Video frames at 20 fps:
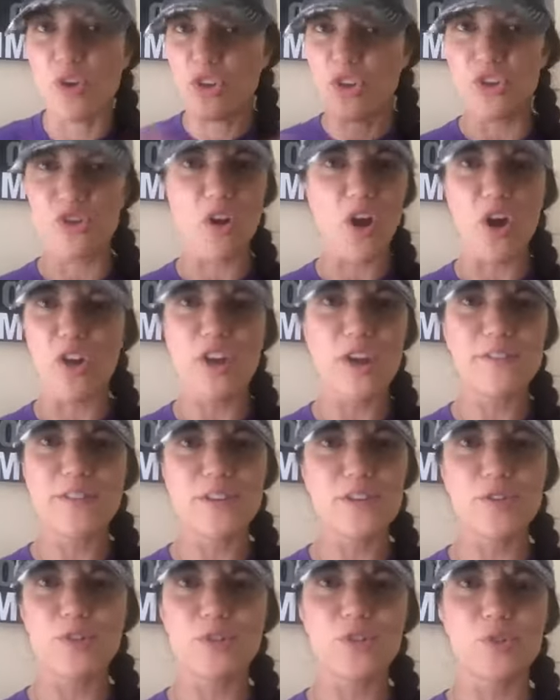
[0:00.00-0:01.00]
you all you have to
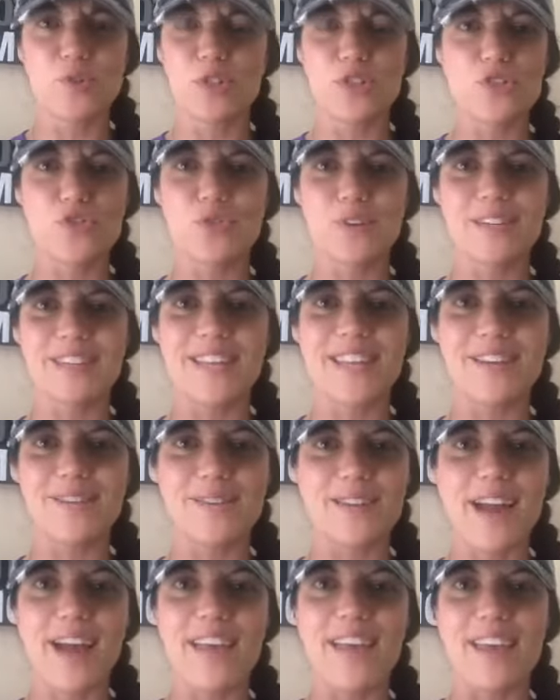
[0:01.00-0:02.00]
do is do the strict keto
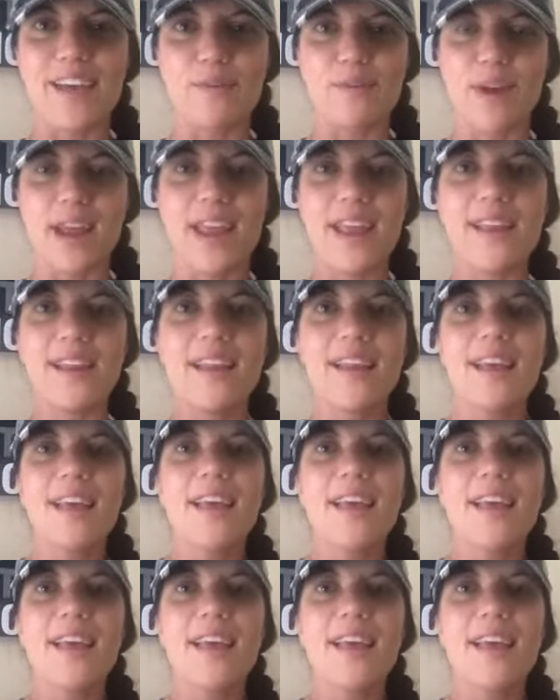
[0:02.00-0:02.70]
diet, right?